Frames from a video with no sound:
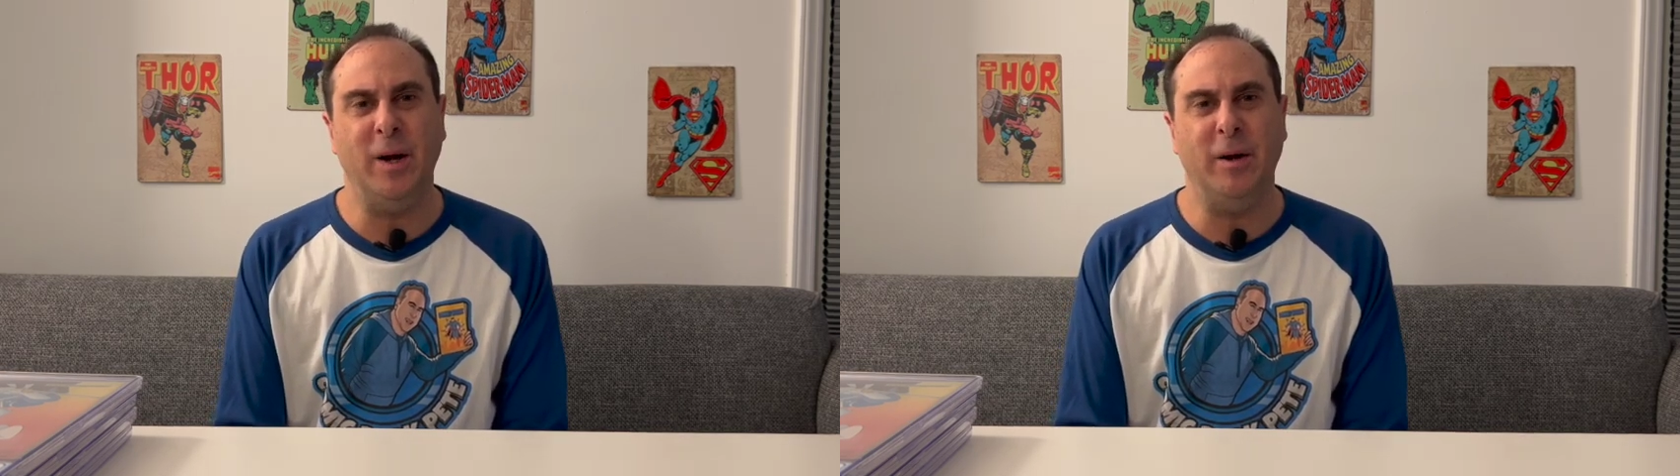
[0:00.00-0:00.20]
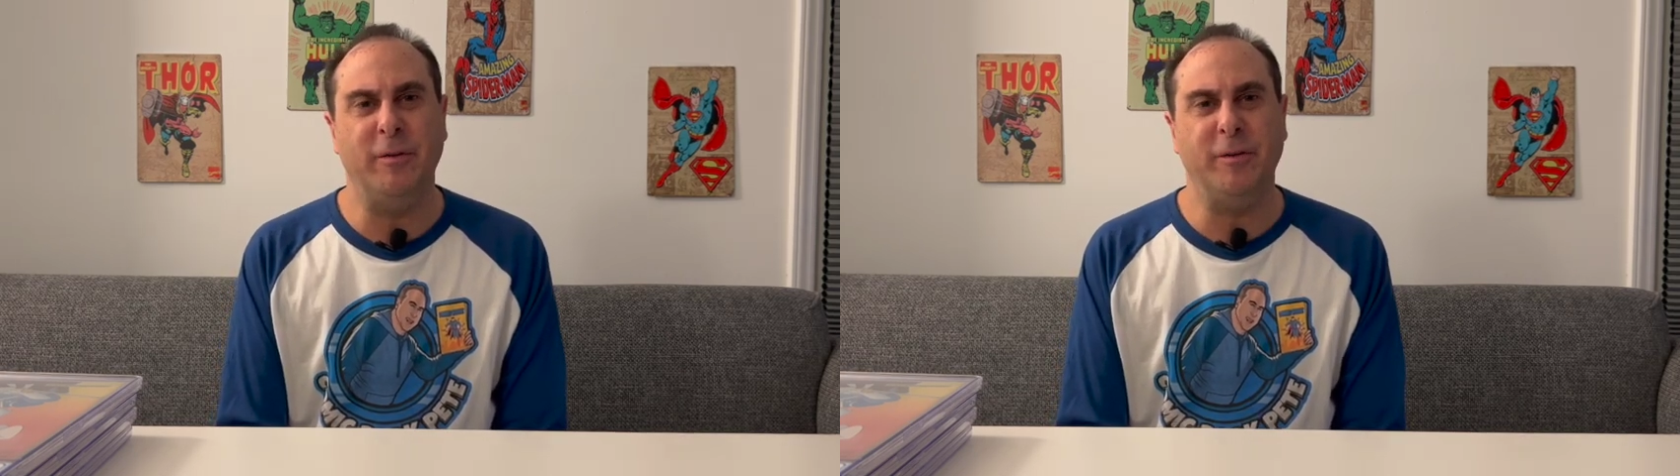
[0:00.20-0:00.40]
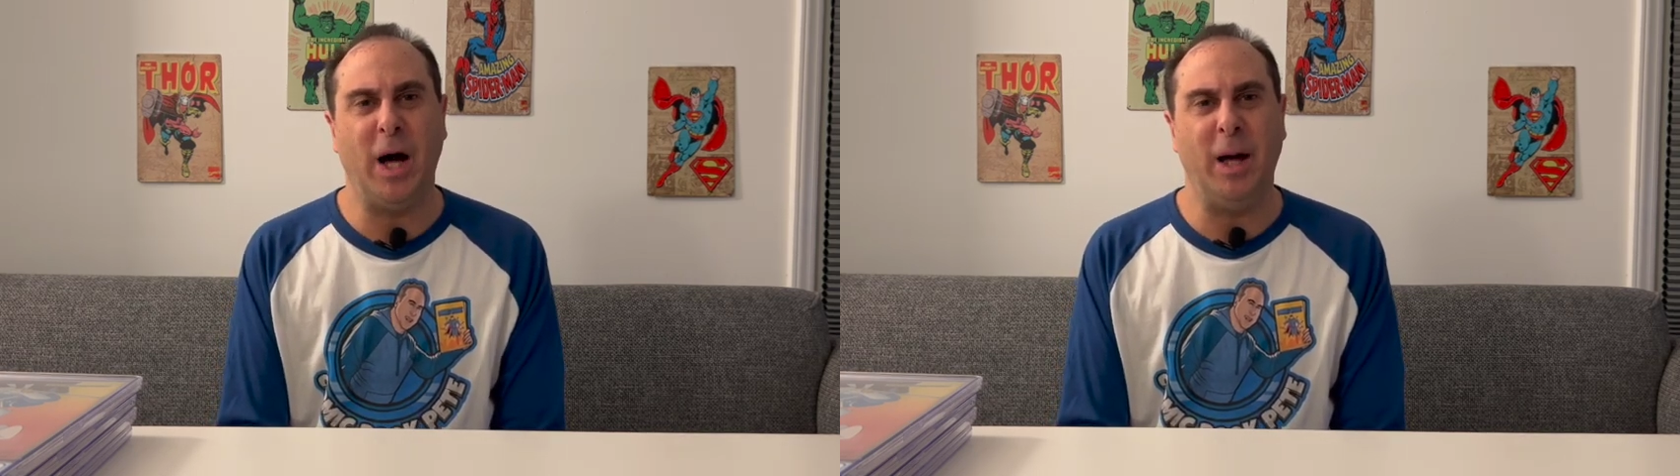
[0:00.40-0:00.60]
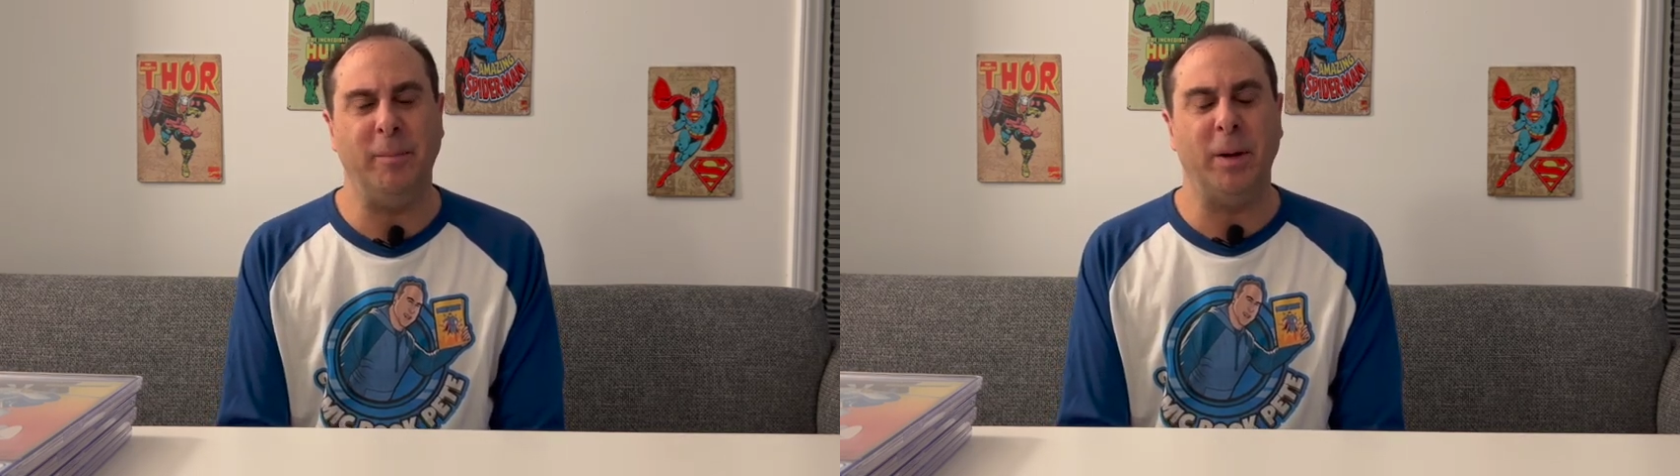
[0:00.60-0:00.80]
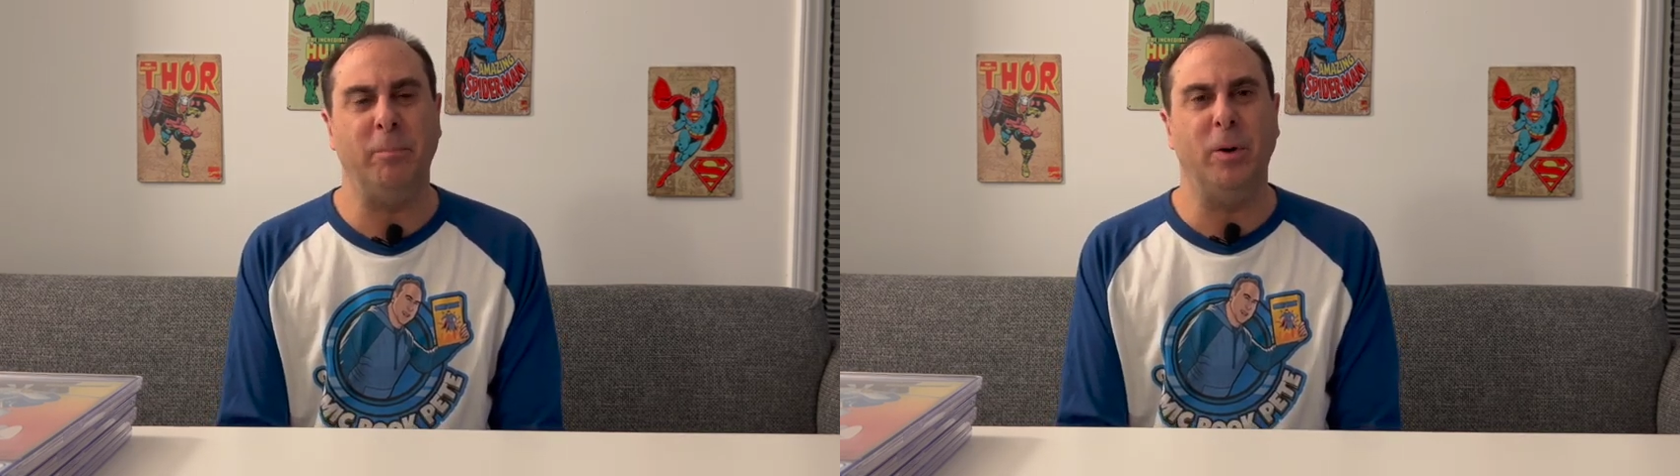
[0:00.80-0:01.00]
of
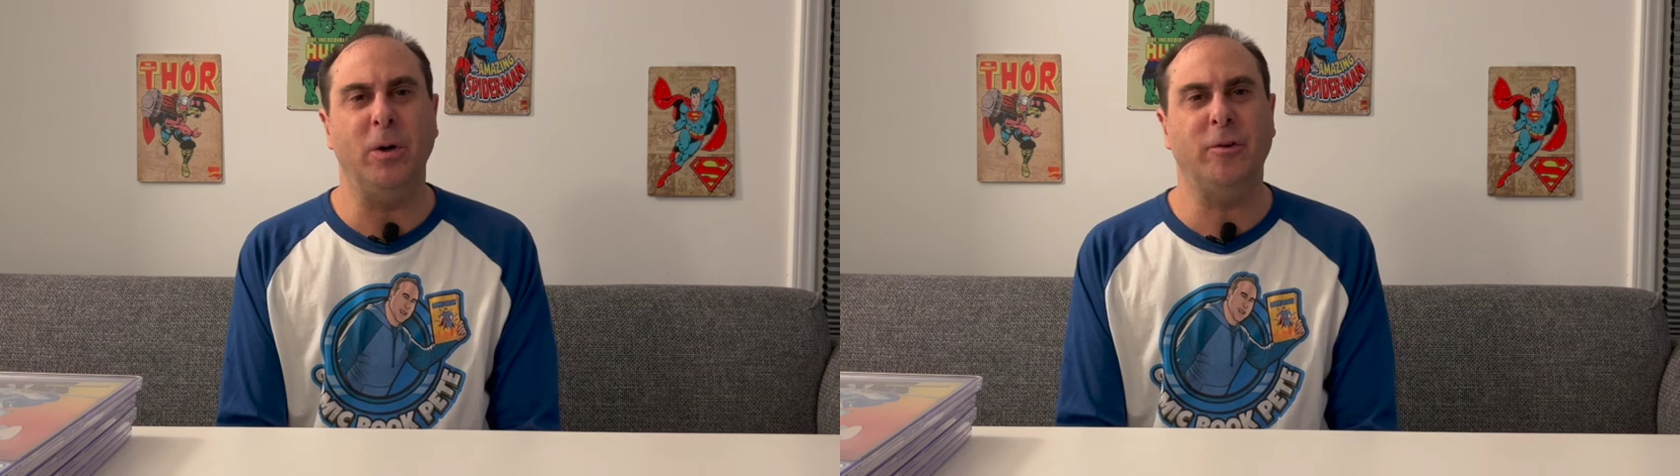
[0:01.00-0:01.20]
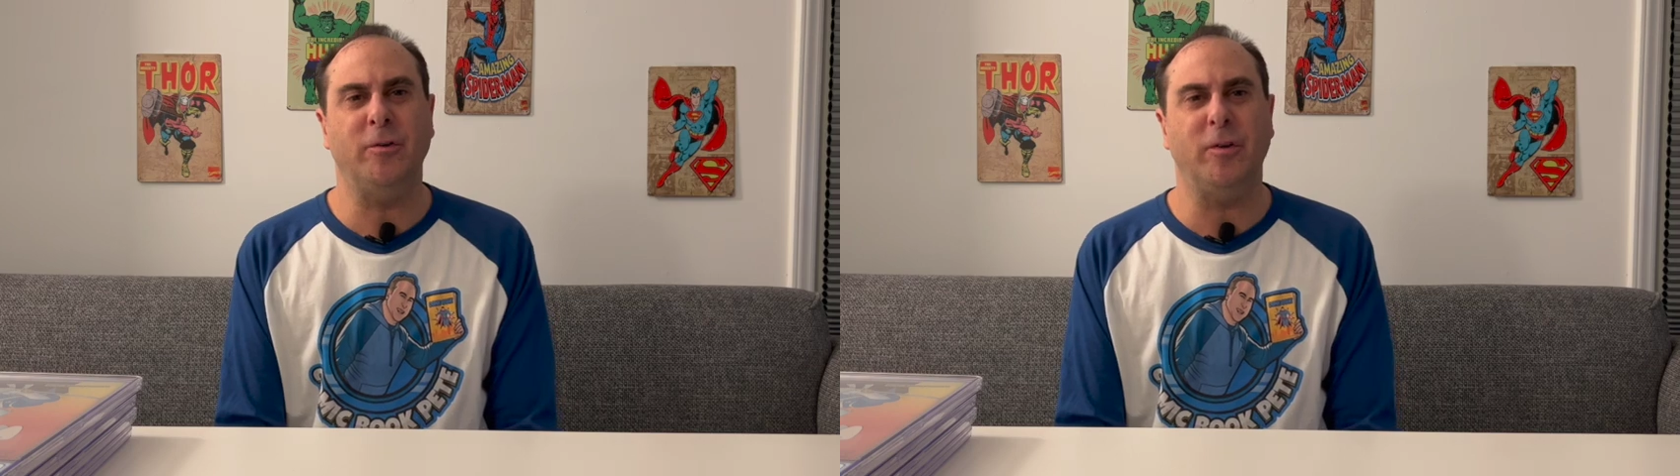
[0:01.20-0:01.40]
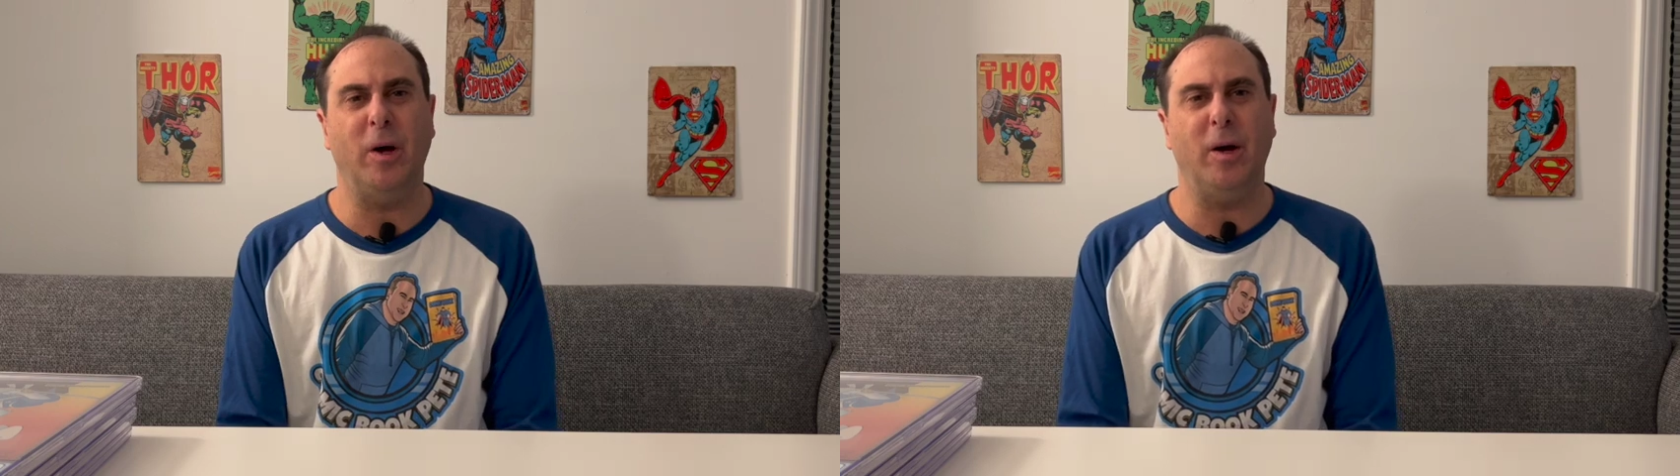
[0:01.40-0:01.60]
comic books,